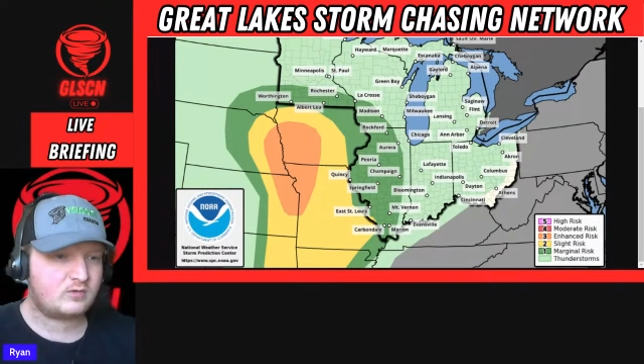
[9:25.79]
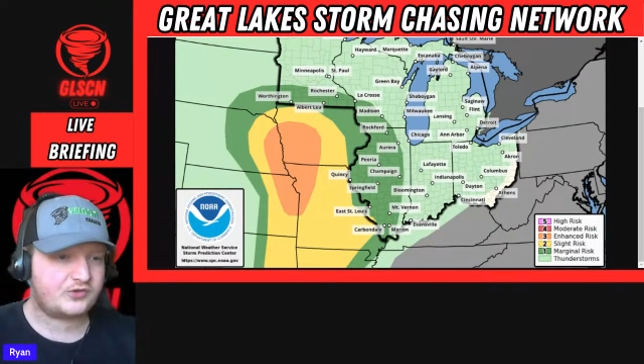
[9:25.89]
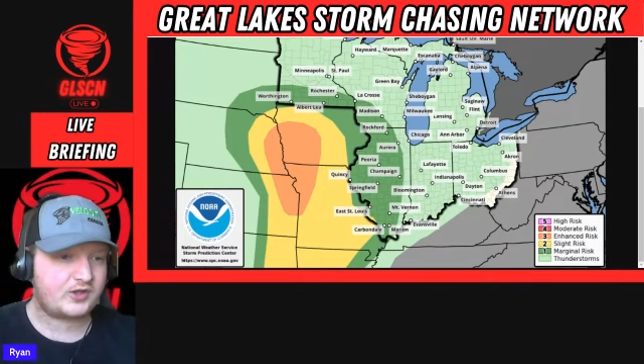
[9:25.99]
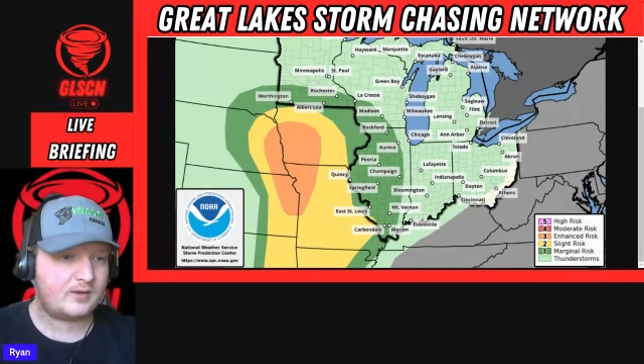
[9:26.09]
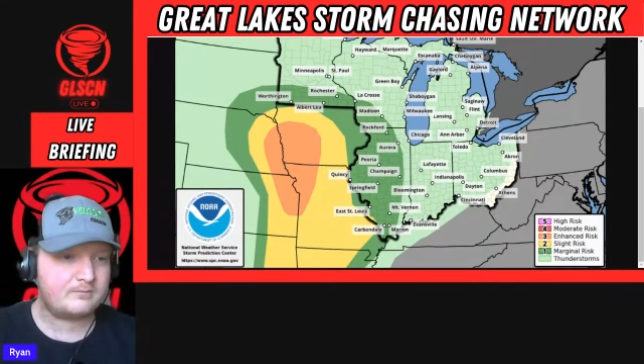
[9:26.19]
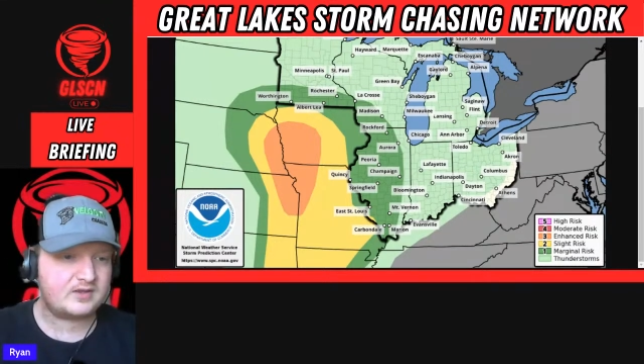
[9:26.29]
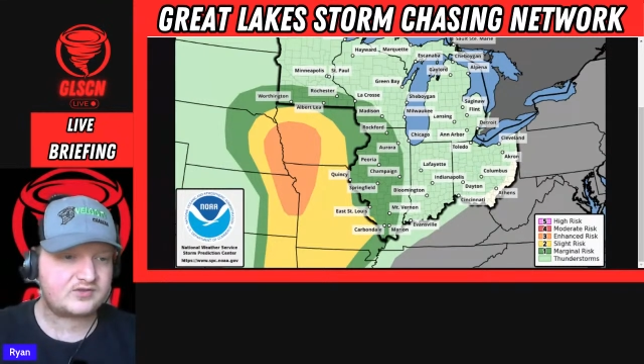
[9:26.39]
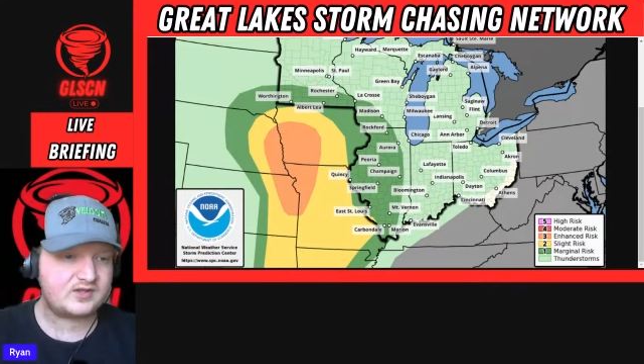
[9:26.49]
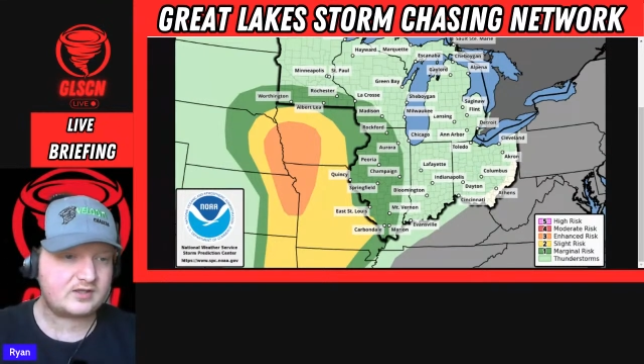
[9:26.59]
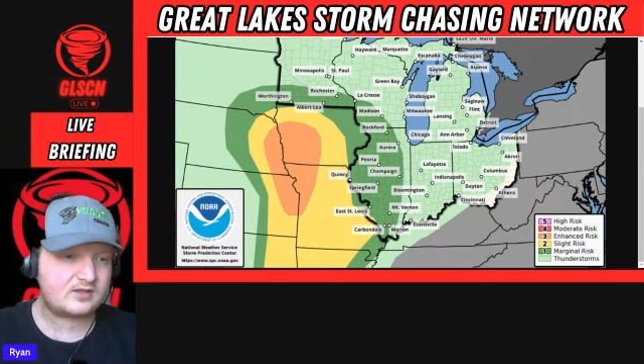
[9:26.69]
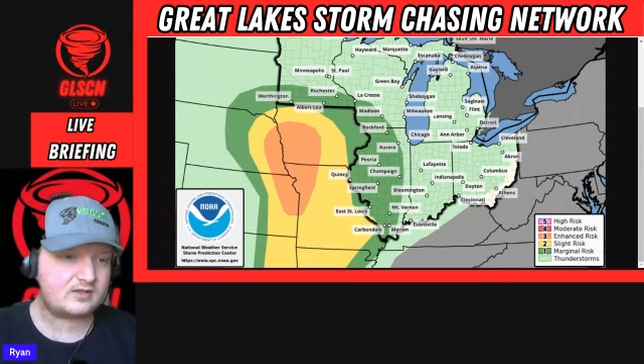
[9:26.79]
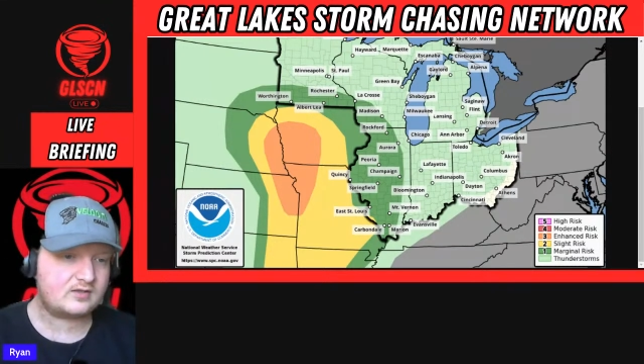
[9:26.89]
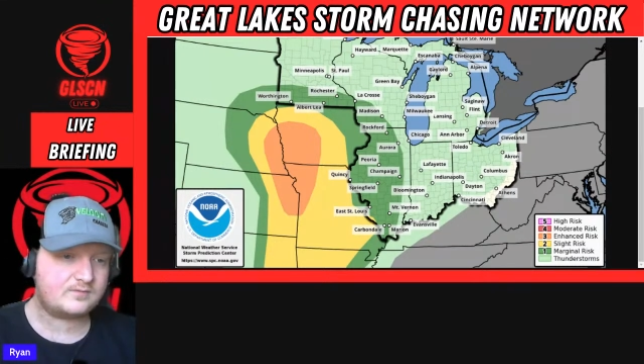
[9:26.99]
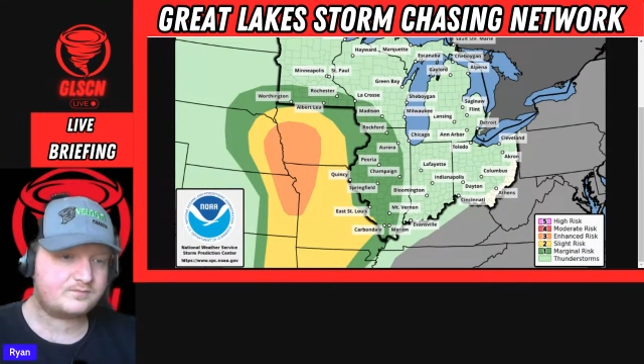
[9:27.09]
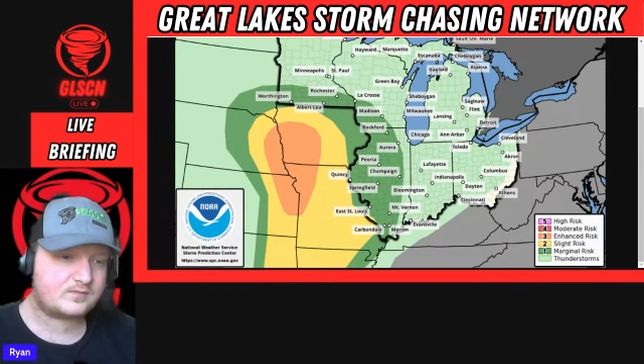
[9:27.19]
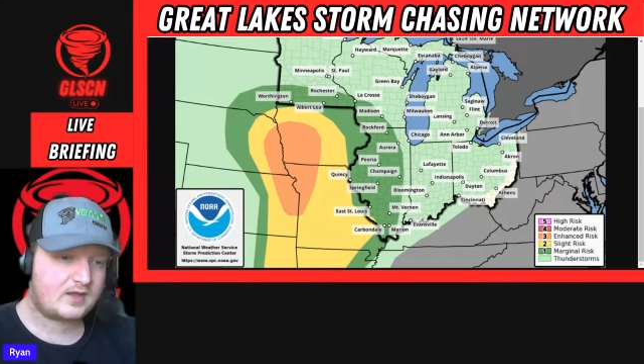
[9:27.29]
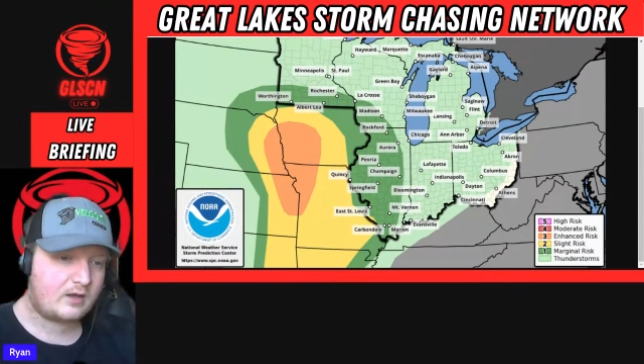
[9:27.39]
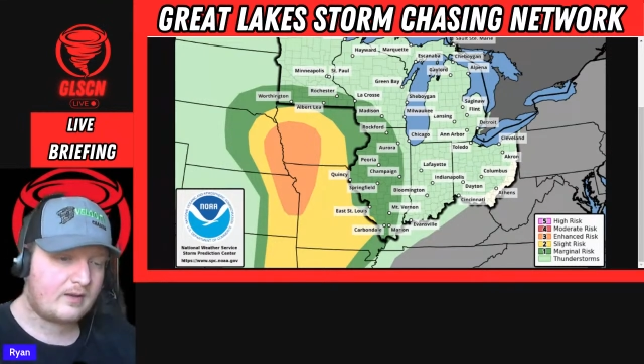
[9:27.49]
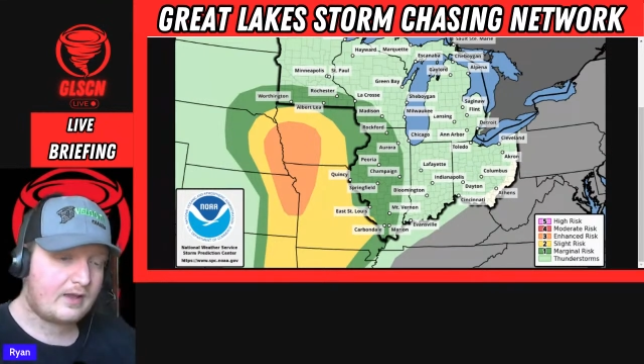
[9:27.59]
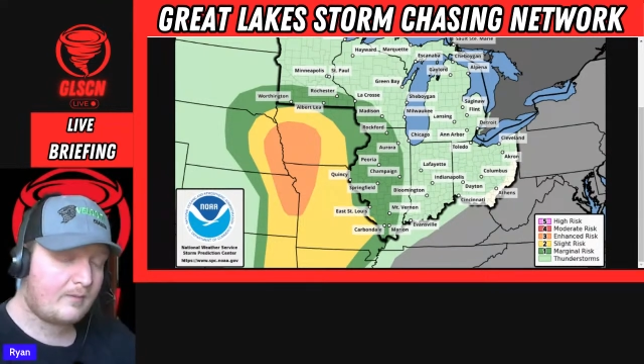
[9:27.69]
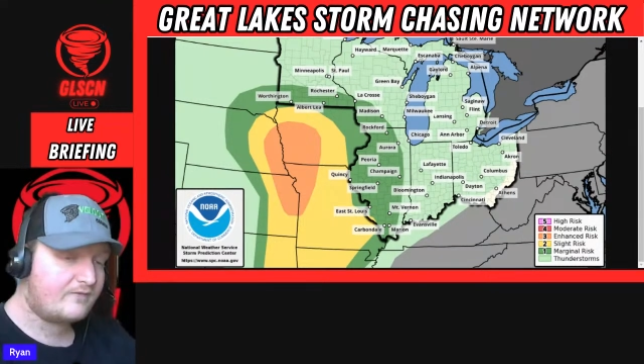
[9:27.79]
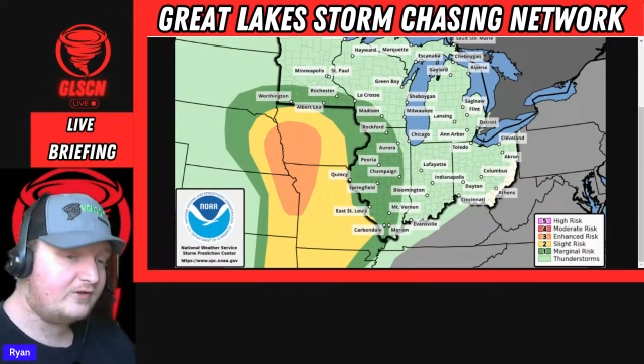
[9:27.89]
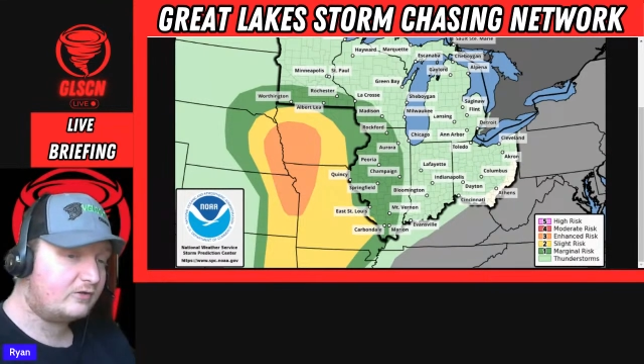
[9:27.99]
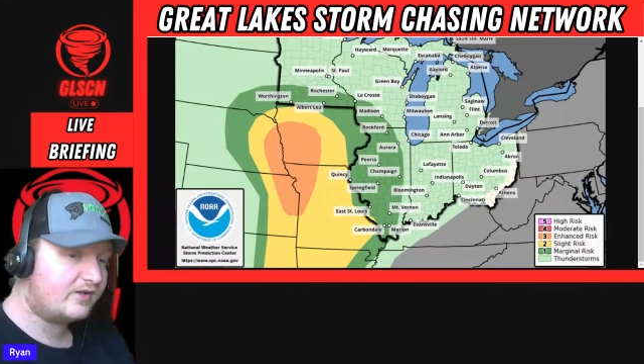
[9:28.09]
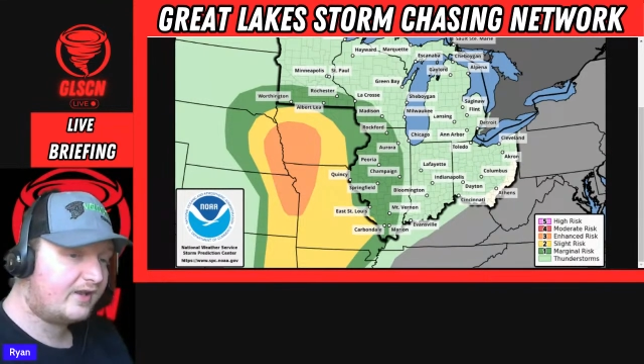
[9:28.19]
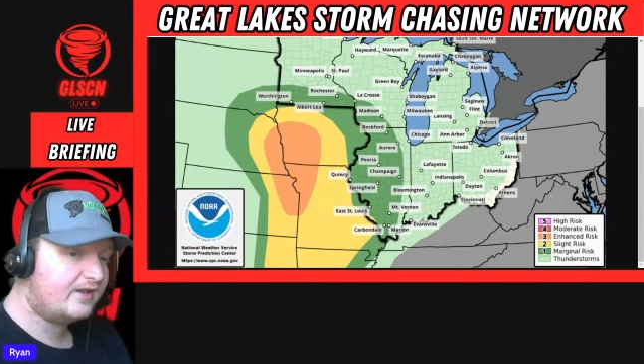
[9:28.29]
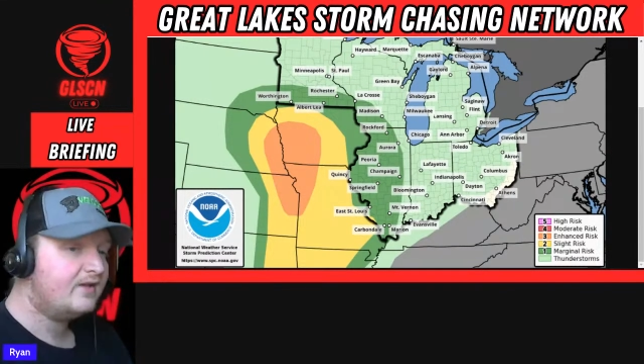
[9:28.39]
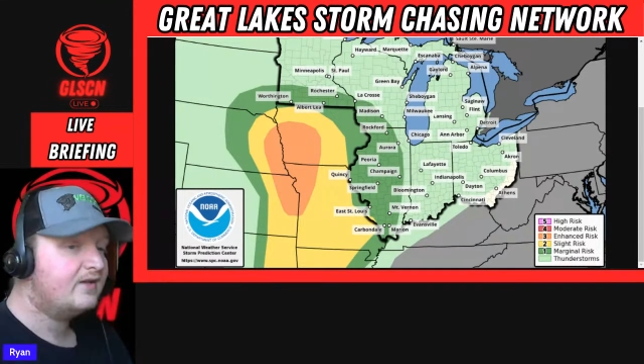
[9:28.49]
what's up, Mystic? How I feel today?